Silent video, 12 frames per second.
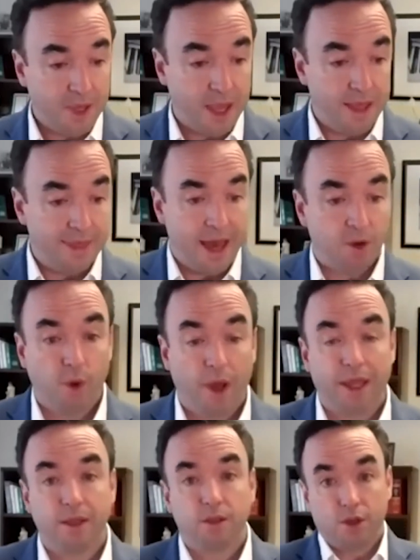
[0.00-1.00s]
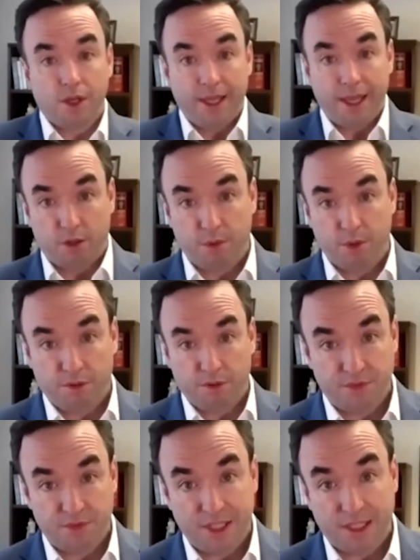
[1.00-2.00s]
And that way you can get her below the
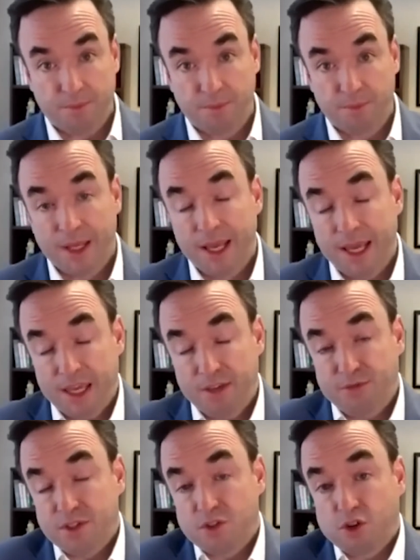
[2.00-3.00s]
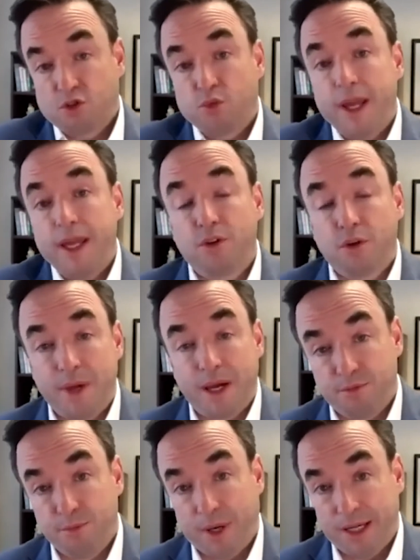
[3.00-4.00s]
15. If it is a greater amount
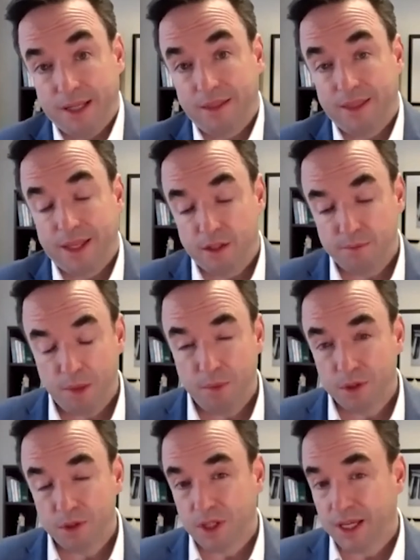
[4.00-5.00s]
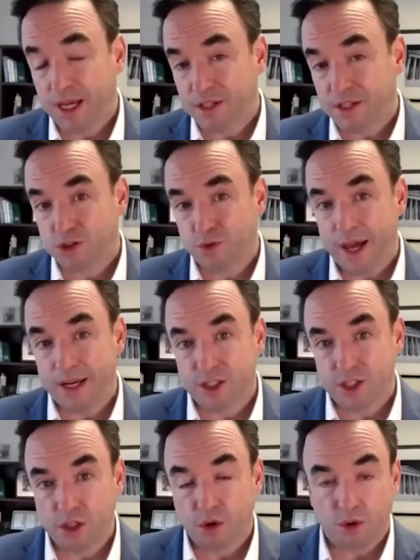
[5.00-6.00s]
of money, then you may be looking at a
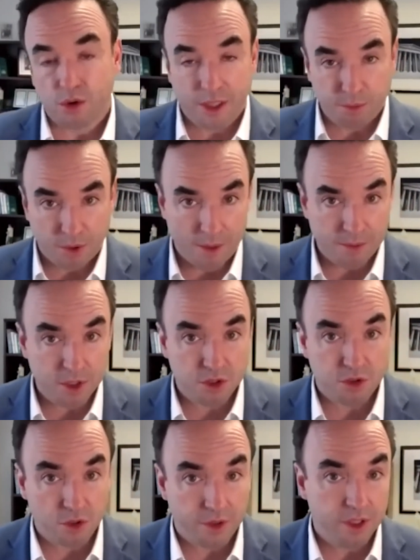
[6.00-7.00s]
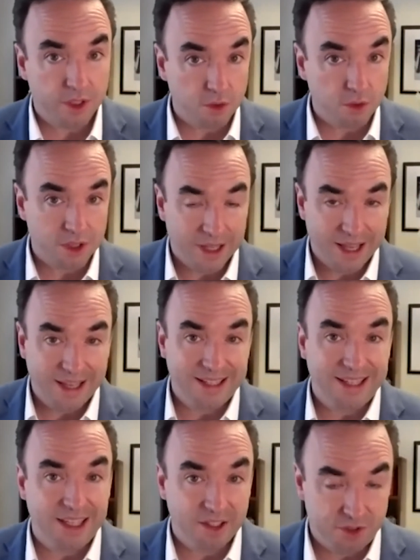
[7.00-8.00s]
strategy called a promissory note
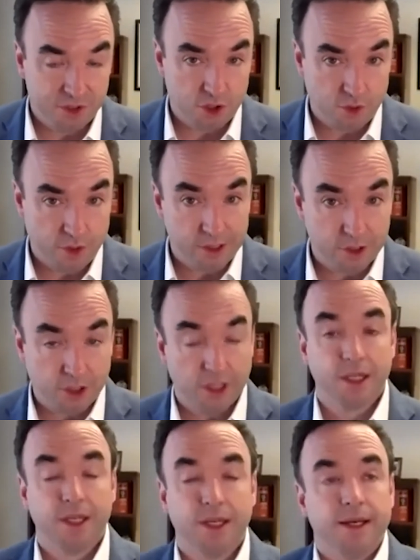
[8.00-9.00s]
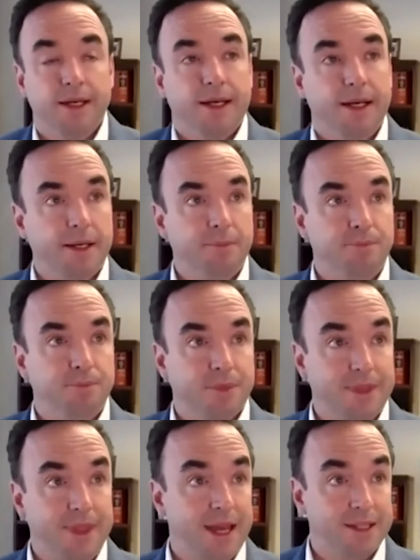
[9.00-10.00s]
and gift strategy.
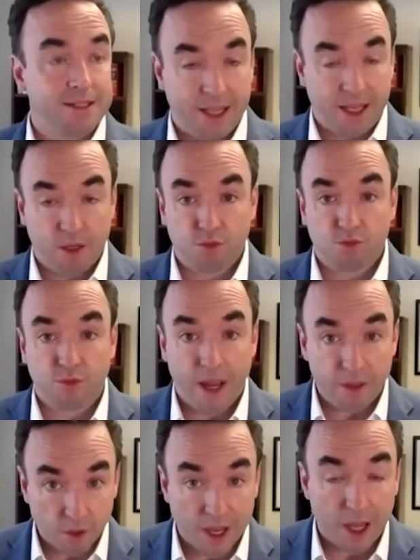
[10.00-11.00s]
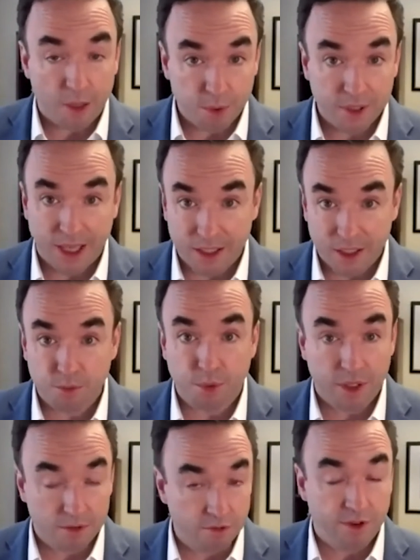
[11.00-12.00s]
That is a rather complicated
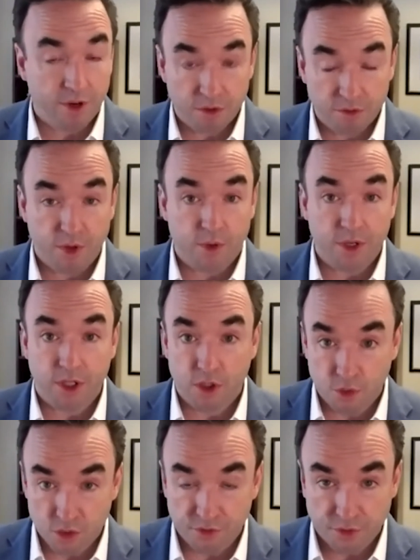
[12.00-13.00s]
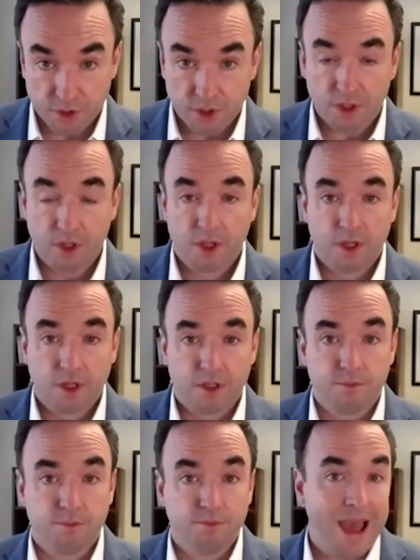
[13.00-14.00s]
but very, very useful
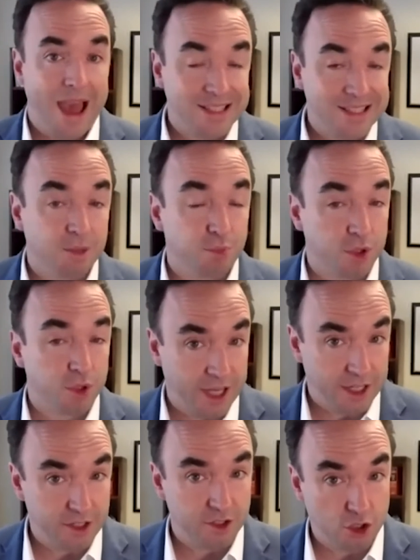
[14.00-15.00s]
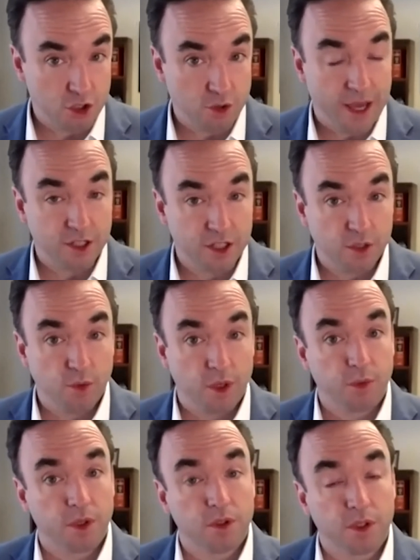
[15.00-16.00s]
asset protection strategy when
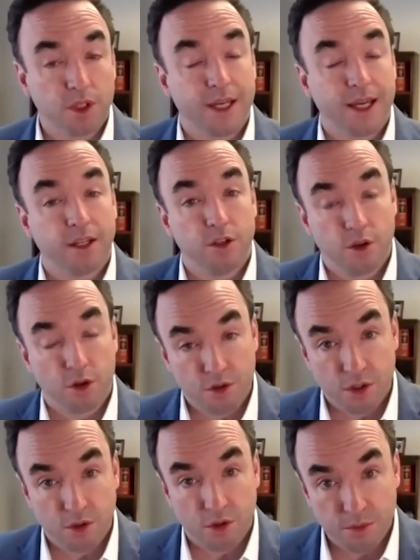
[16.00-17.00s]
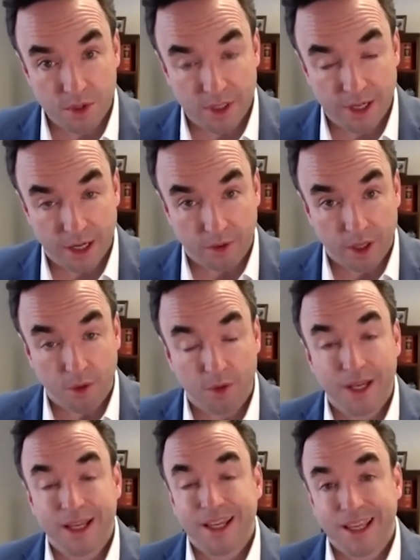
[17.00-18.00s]
we're looking at a nursing home scenario
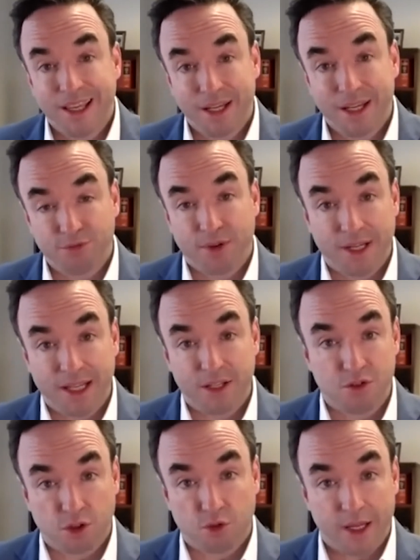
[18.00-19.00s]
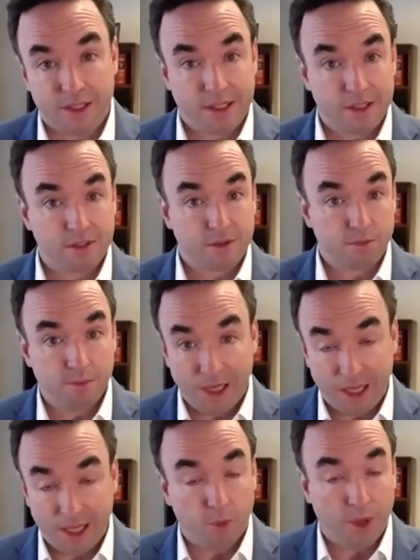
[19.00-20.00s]
in a financial crisis,
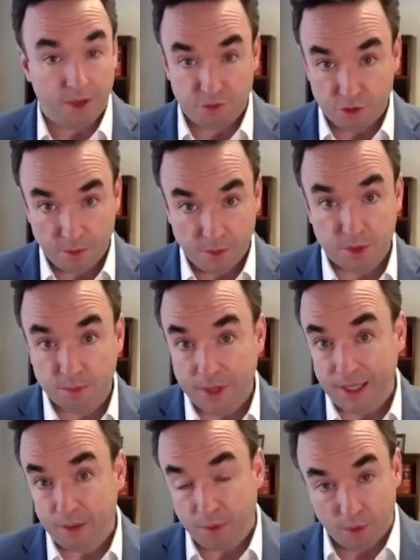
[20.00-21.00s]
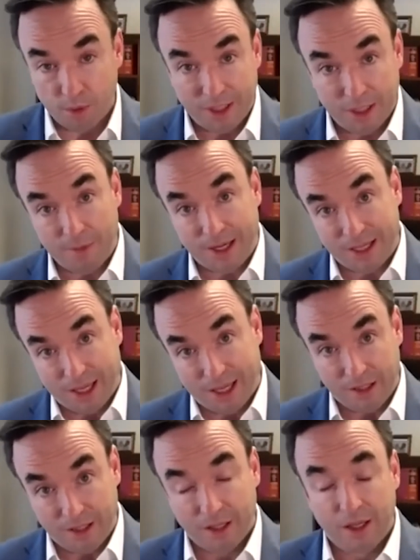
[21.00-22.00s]
meaning we have too much money, but we need
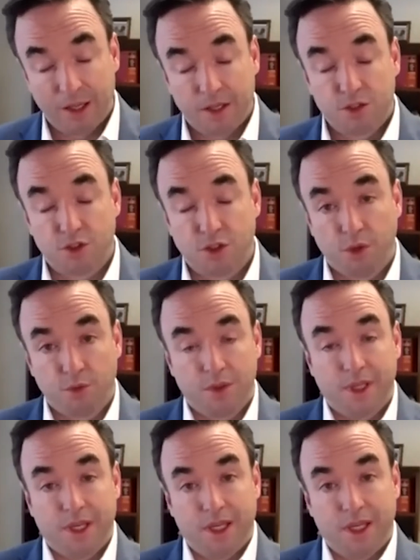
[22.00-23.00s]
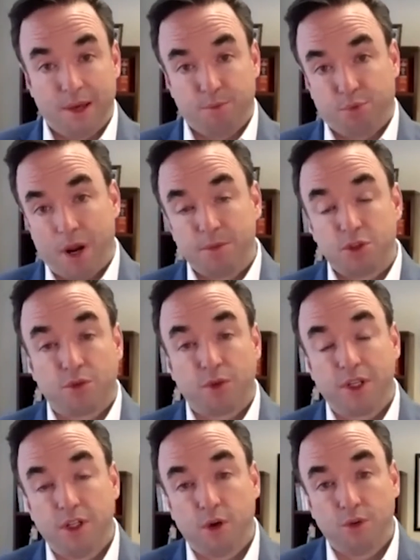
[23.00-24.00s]
Medicaid. So the
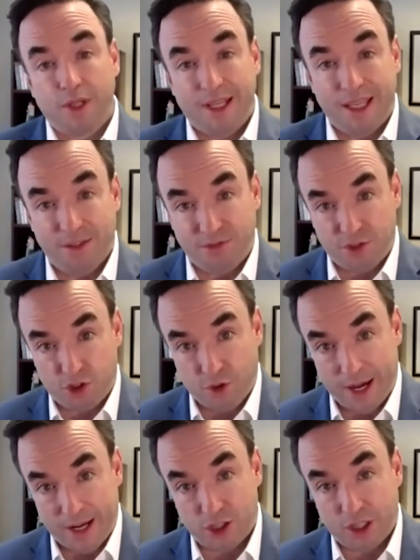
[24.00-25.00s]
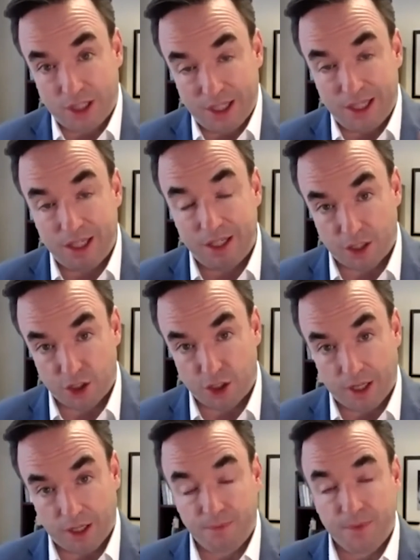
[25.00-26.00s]
promissory note and gift strategy, in a
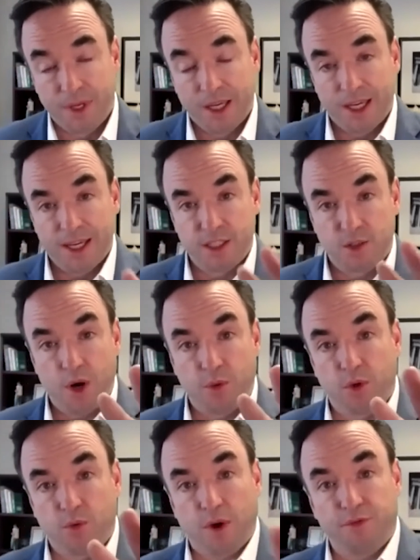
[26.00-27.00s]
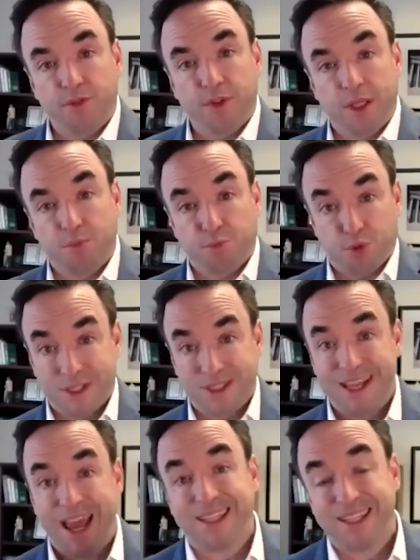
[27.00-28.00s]
nutshell, is where we roughly
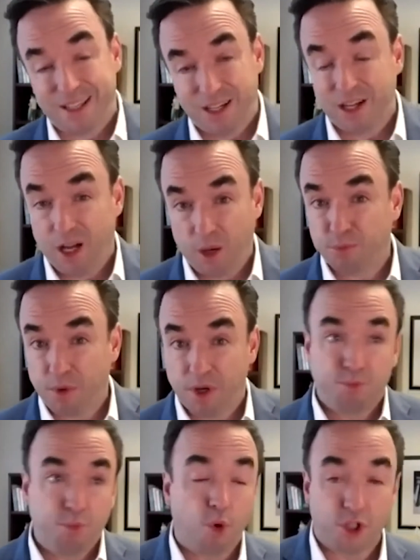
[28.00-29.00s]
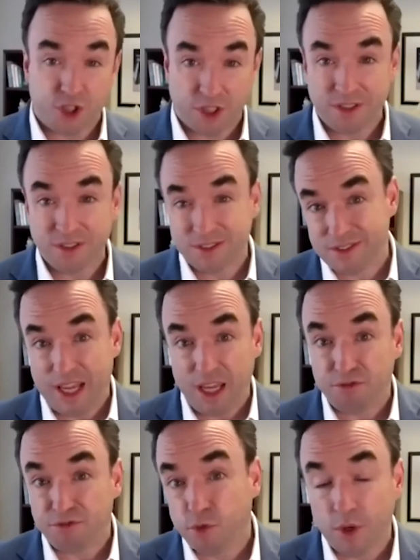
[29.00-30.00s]
protect a portion,
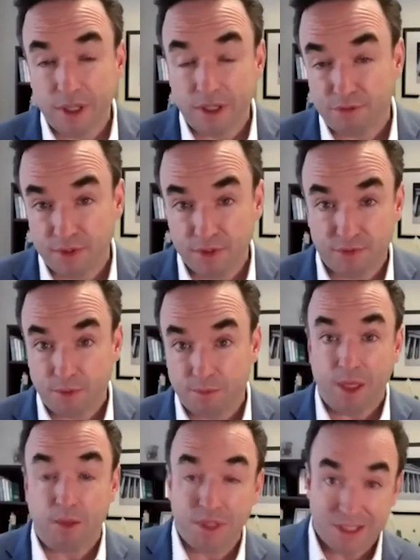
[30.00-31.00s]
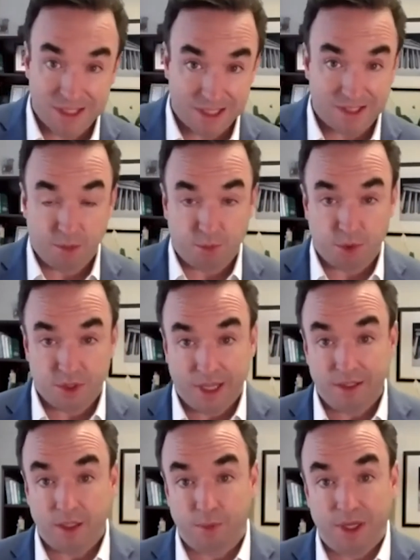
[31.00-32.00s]
say 40 to 50, maybe
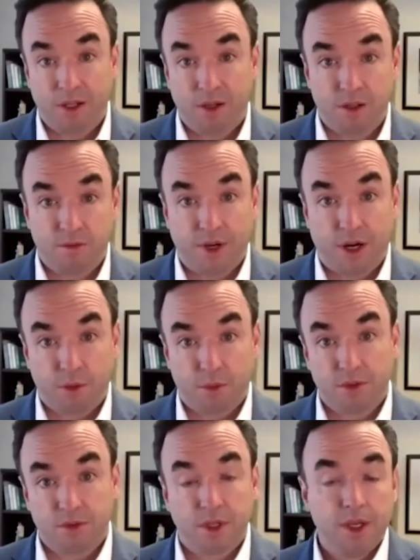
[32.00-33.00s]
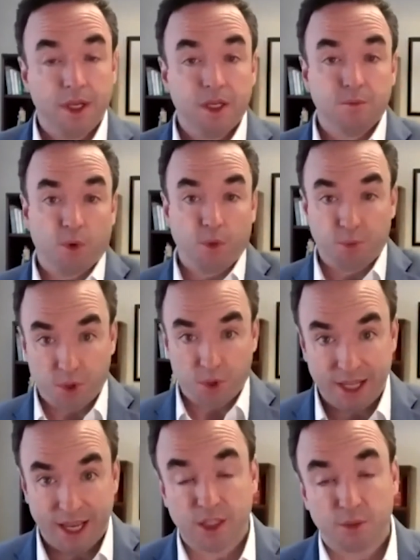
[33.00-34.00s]
60%, depending on the variables, but we
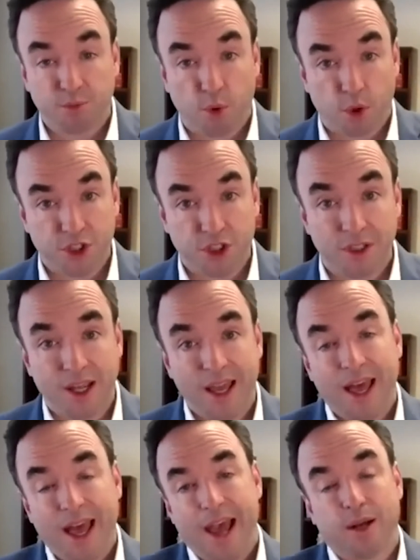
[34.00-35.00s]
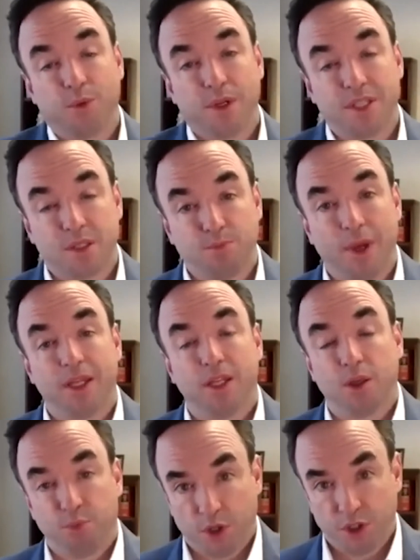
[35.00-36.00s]
protect a portion and we spend
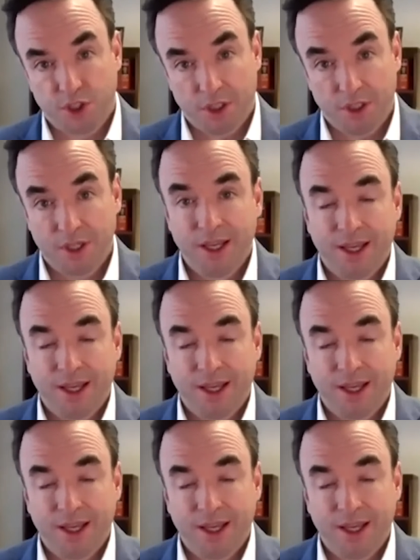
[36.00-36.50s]
a portion.